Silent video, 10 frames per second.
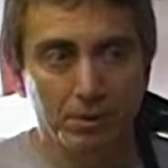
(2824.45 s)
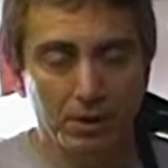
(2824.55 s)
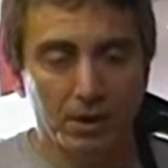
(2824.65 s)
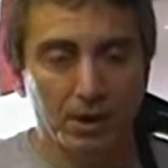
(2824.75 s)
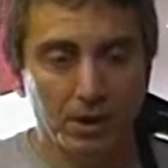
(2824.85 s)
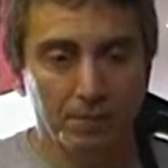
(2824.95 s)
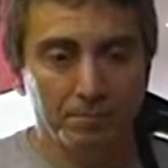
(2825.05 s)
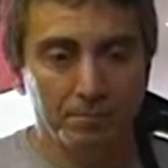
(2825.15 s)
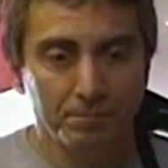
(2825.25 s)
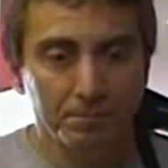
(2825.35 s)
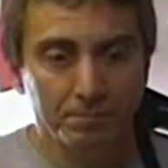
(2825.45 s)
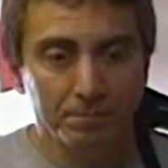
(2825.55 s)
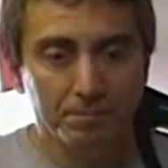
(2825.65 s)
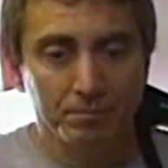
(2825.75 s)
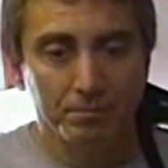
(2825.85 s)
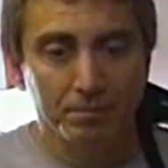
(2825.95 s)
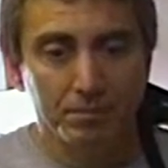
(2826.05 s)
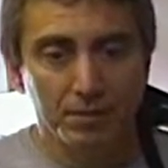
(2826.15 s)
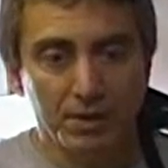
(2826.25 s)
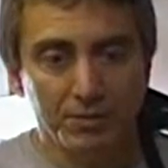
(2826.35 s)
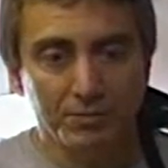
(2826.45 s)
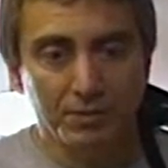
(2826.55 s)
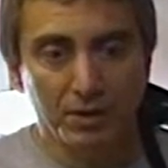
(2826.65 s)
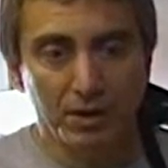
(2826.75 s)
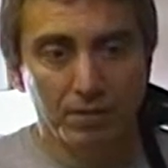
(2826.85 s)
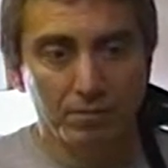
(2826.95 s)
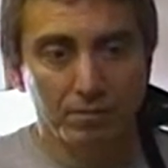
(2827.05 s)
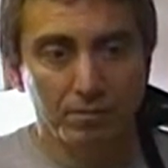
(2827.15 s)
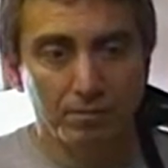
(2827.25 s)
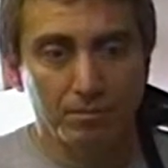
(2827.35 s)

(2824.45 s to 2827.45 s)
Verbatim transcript: But um, if um,